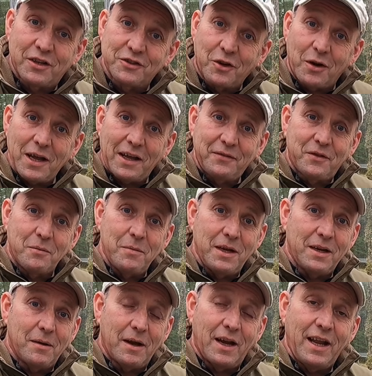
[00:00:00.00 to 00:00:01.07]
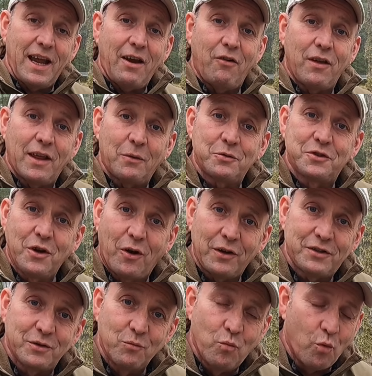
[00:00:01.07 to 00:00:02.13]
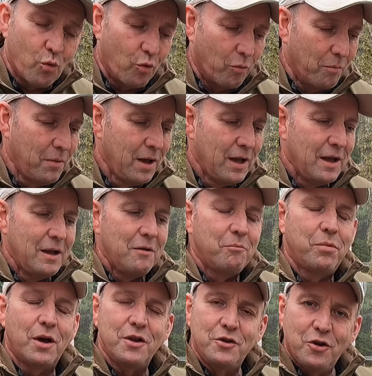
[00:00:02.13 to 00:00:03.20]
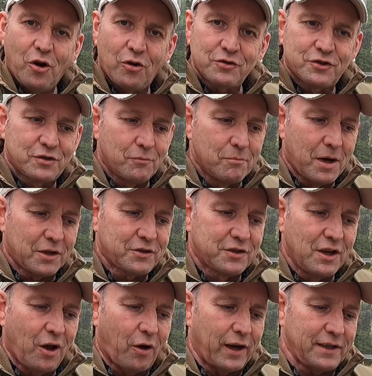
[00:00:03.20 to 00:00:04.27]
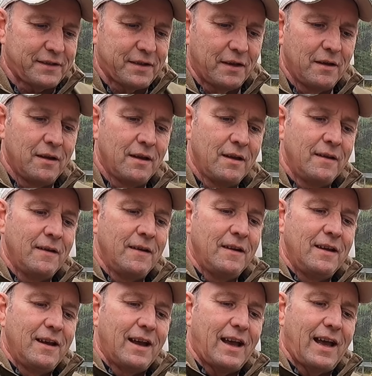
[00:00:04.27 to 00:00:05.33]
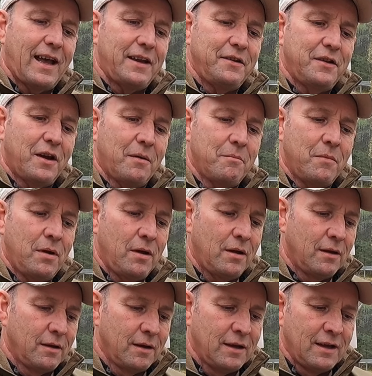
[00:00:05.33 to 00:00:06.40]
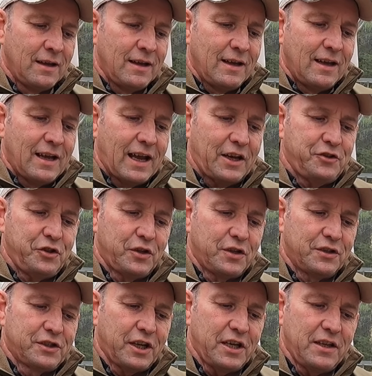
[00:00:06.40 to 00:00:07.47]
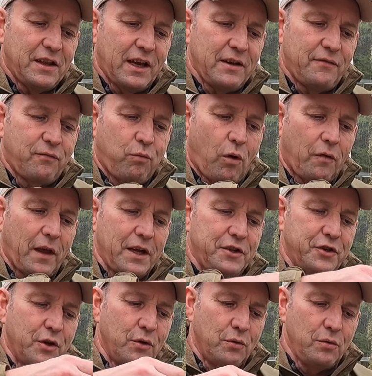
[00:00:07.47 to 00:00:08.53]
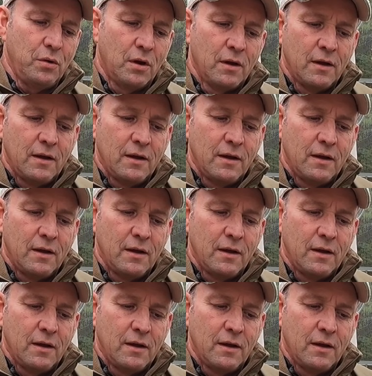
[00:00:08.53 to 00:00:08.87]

because I had them in a, an area that was nice and warm, but not much light. And um, as you can see, they've what they do